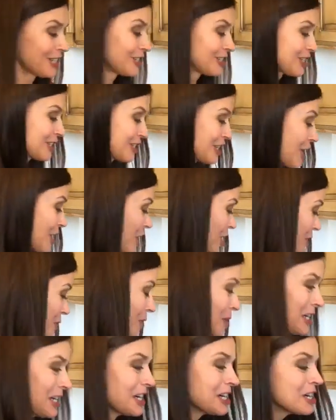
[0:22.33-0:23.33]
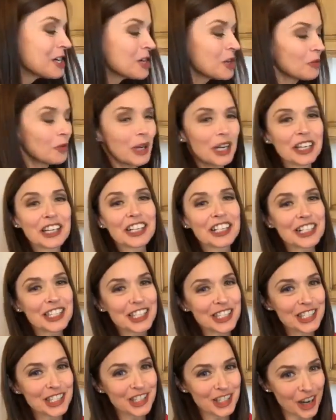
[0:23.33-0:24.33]
So, we're going to
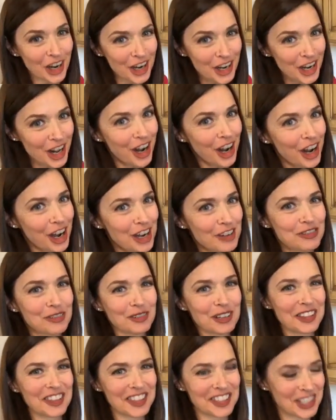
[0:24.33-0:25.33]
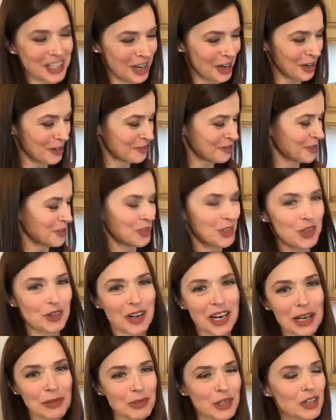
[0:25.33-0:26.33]
start off with the tofu
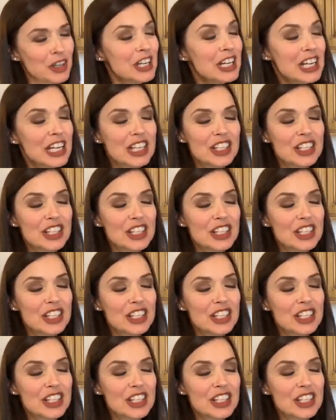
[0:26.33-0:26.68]
scramble.